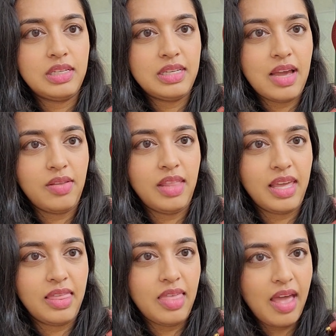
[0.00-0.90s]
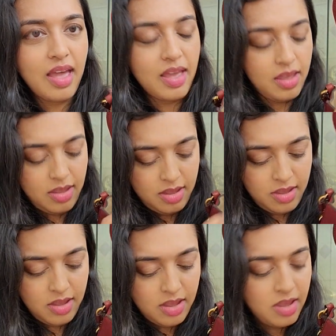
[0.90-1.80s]
down like that.
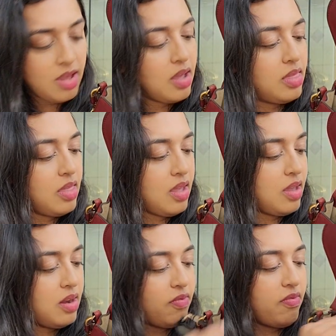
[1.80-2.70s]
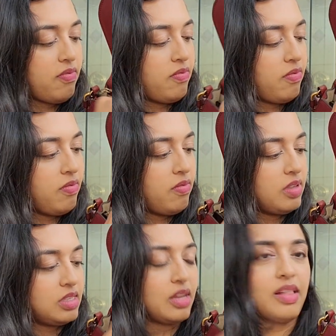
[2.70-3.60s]
And then the
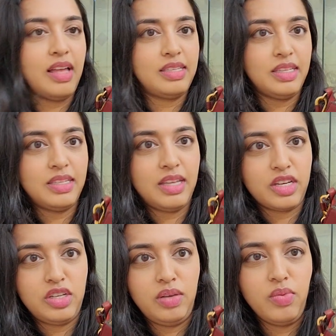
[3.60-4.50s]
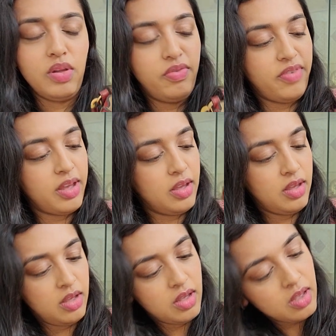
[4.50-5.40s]
sunglasses actually will
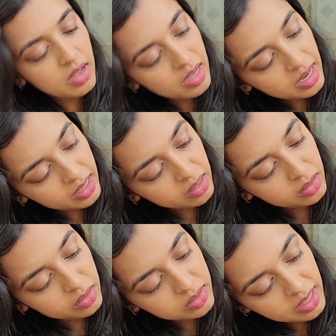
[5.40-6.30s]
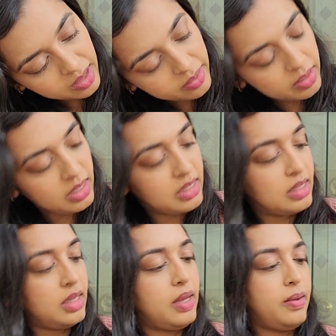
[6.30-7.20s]
fit. You can close that
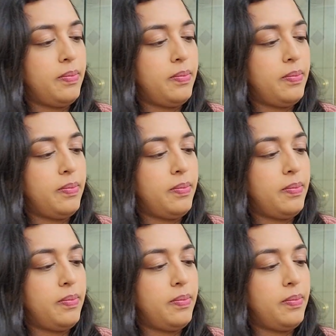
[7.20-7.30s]
easily.